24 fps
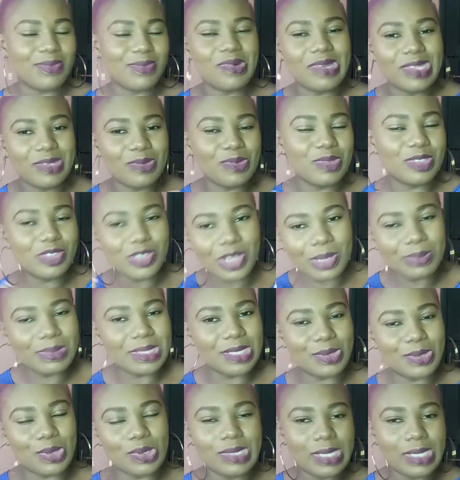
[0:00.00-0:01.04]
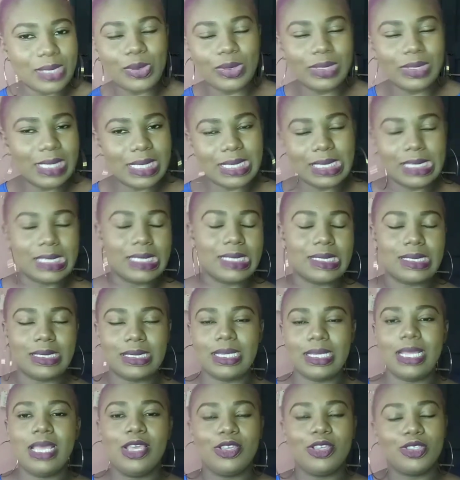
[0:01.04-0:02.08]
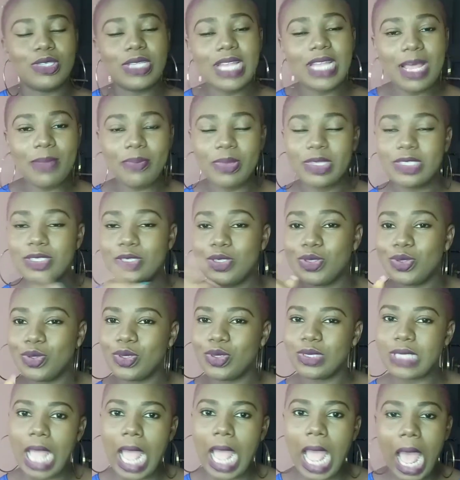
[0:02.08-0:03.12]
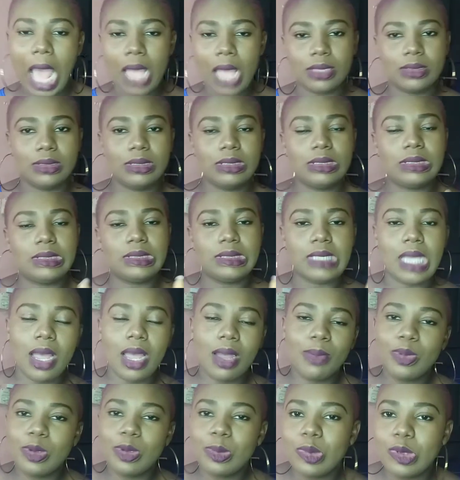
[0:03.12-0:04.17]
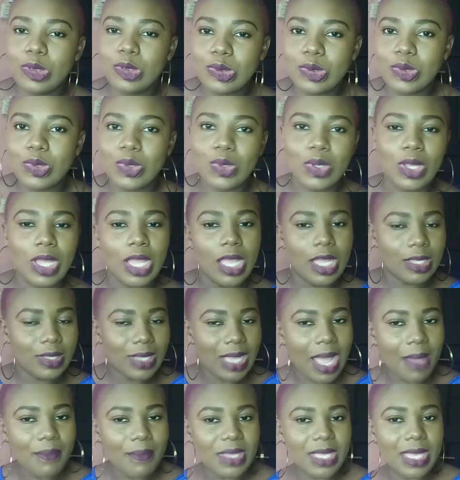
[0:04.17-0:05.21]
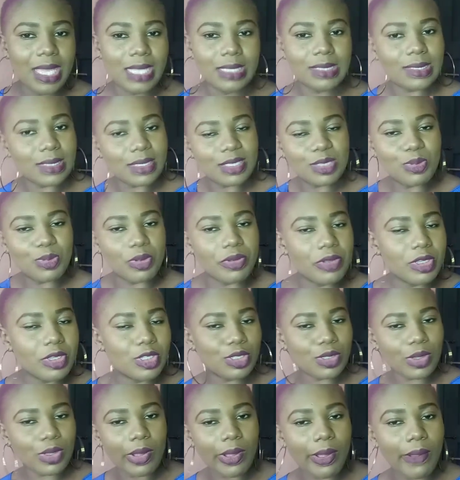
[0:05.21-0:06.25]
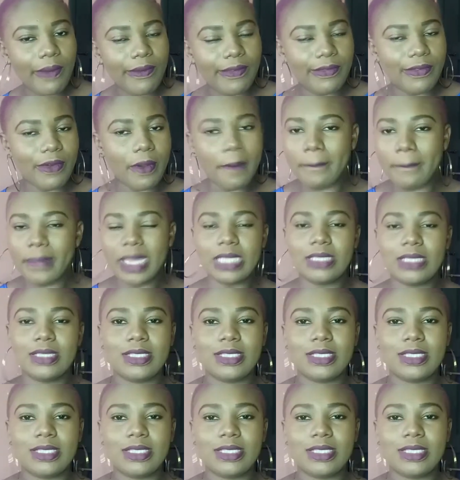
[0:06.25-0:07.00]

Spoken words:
world will drop those coded things, so that the person knows, this is our proposal. You gotta be getting inspiration from it.